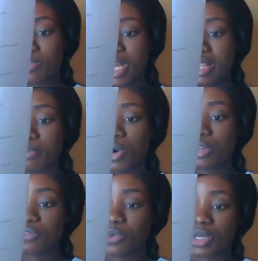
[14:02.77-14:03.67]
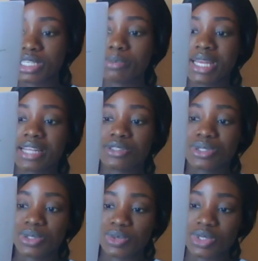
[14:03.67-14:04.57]
where the pond for water
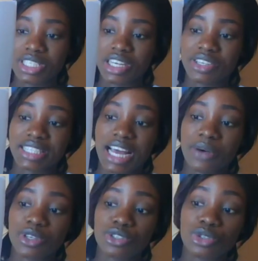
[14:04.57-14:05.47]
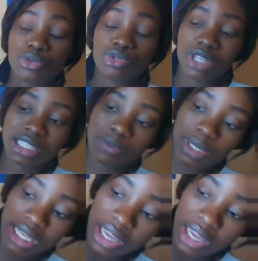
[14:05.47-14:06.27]
plants stood, there is now a children's play